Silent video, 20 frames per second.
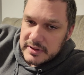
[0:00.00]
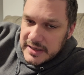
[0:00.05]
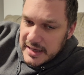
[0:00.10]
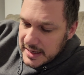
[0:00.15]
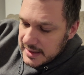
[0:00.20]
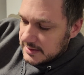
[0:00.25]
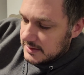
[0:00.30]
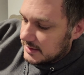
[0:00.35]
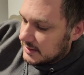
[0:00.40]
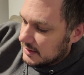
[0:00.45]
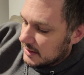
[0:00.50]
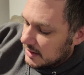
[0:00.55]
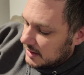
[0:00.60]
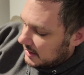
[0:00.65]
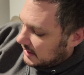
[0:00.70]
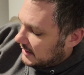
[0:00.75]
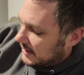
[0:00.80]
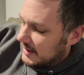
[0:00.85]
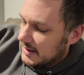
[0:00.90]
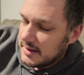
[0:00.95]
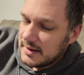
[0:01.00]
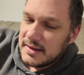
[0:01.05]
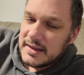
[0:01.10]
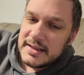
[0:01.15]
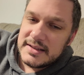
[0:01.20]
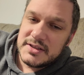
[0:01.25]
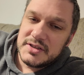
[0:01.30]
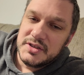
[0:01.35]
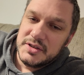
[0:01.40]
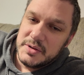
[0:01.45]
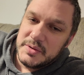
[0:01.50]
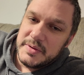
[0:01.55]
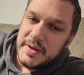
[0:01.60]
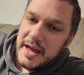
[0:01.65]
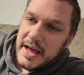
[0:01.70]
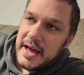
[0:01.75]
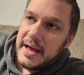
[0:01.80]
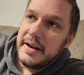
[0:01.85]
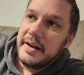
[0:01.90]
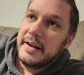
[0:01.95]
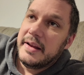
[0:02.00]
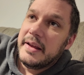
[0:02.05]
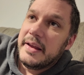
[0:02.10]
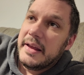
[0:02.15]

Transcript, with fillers: Yes, let's do that.